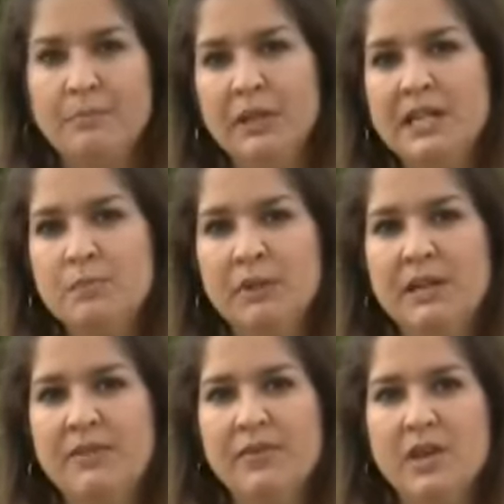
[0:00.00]
And police
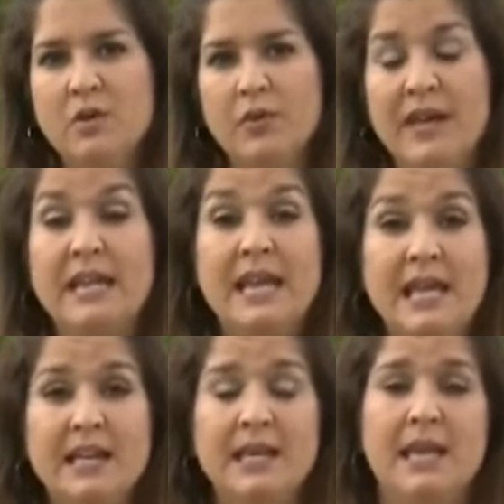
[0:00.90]
believe the vehicle that
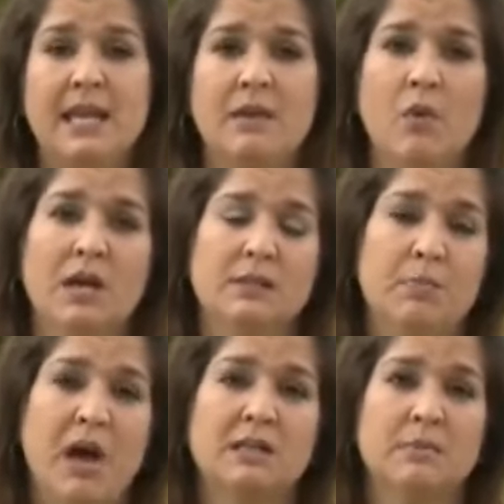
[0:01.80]
hit King
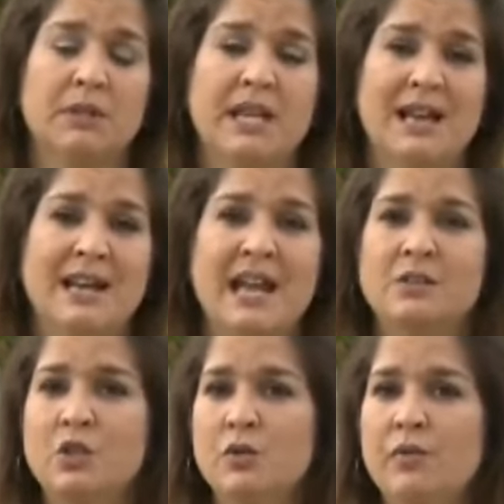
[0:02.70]
was possibly an
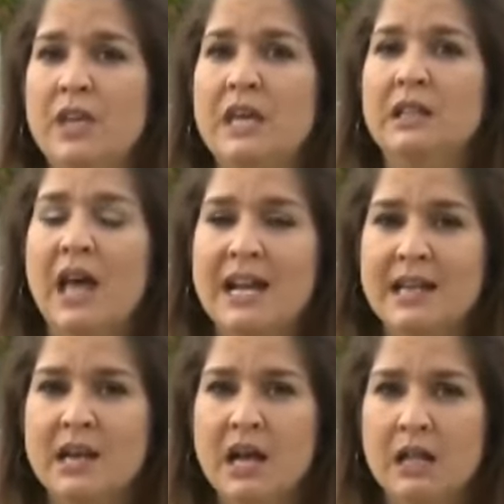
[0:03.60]
SUV,
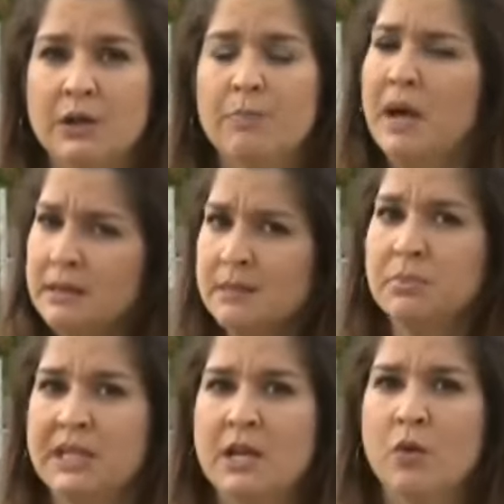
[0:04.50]
light in color,
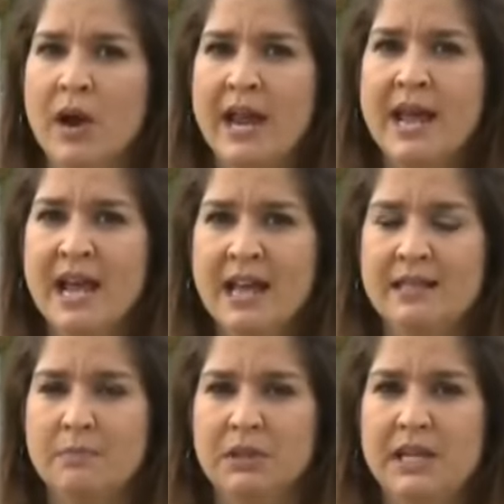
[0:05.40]
possibly gray.
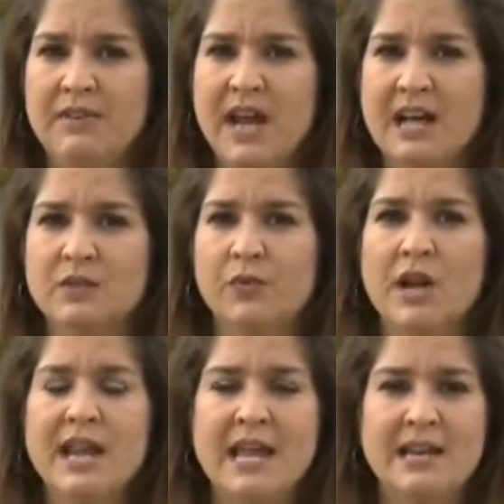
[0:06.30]
They believe it has
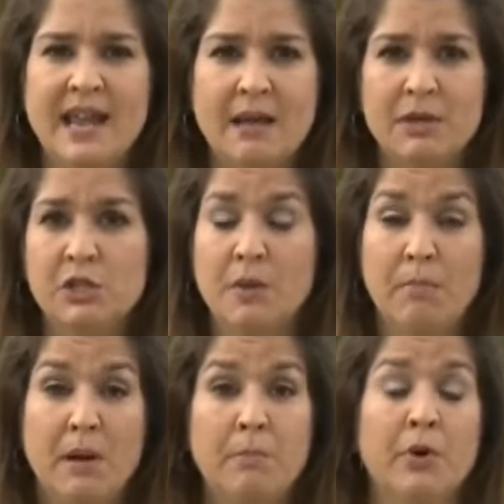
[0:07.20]
front end damage, the
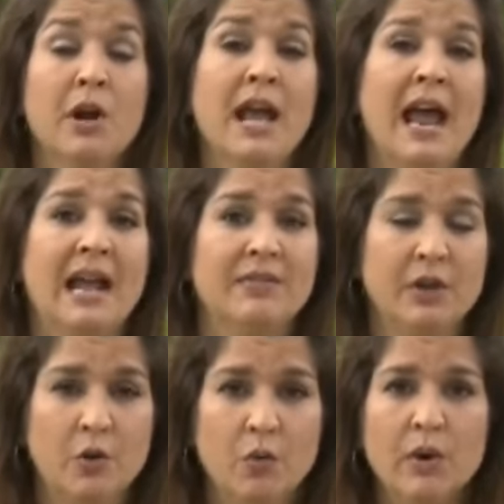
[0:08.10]
bumper
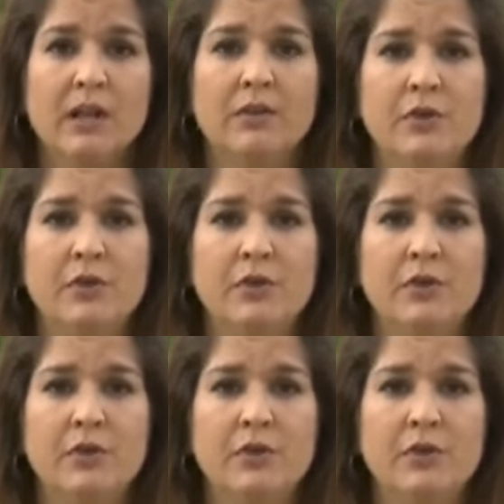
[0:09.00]
and the grill.